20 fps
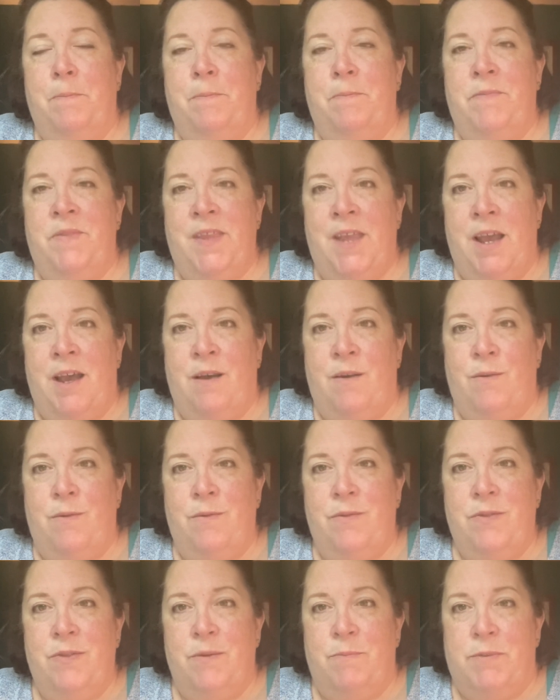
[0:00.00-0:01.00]
Now,
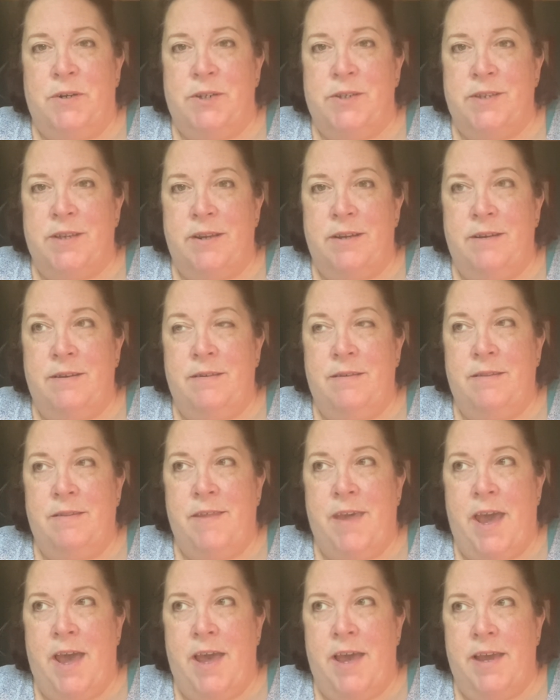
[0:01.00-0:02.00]
the person
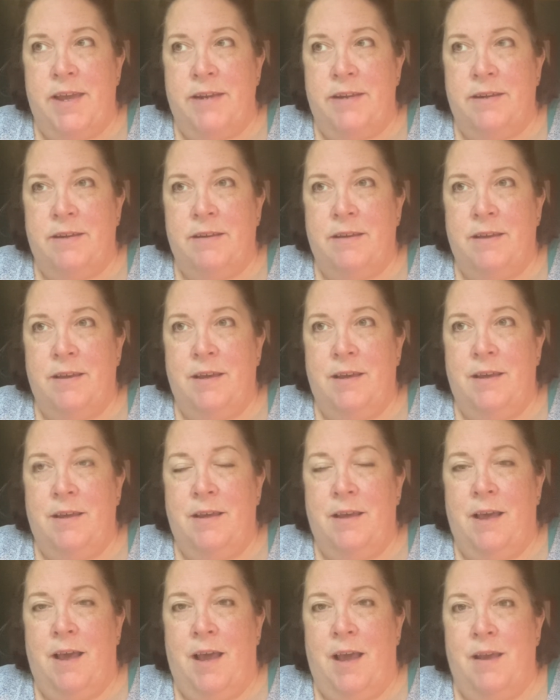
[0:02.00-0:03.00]
that
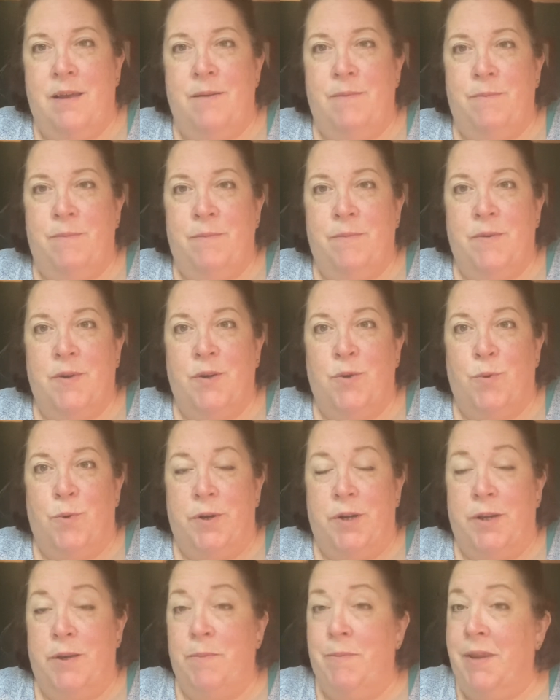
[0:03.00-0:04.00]
I'm going
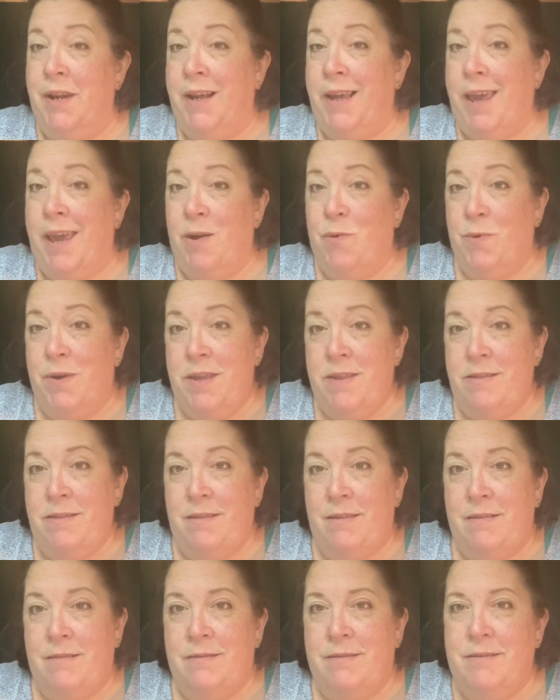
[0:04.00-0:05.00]
to communicate with
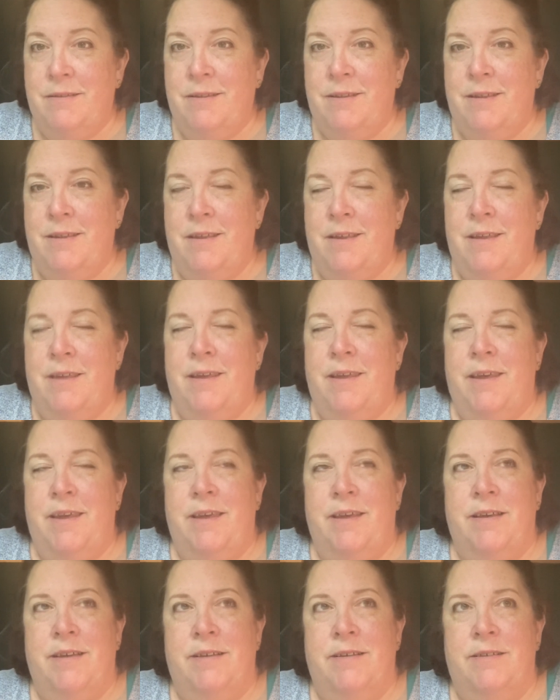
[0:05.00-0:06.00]

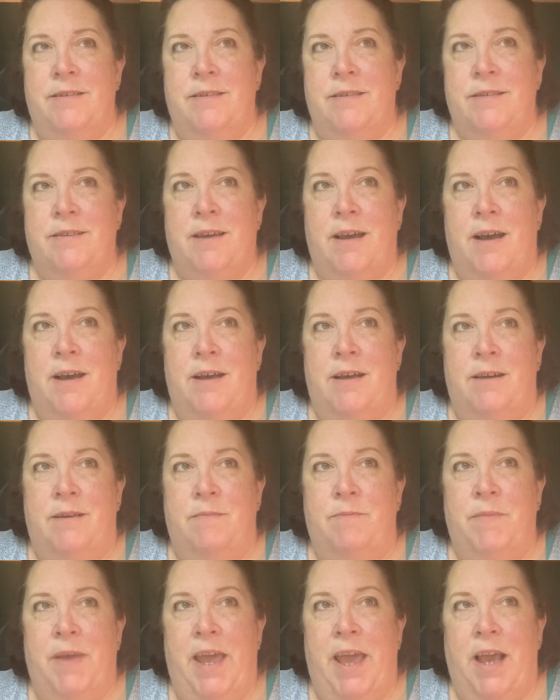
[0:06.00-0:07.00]
is
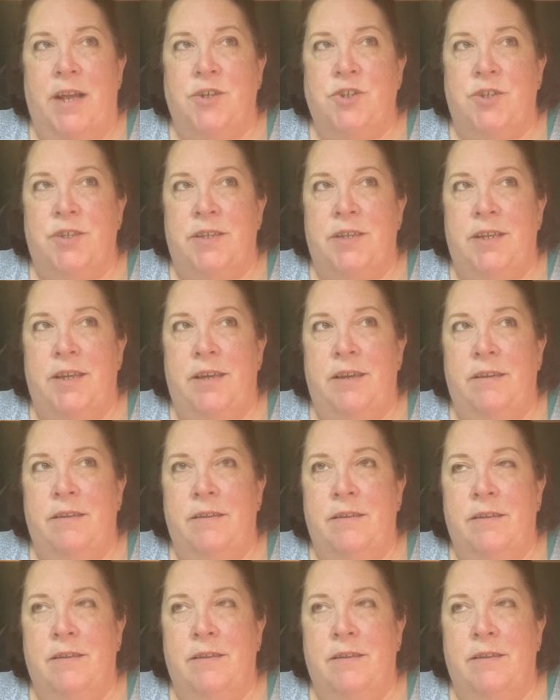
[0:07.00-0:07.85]
actually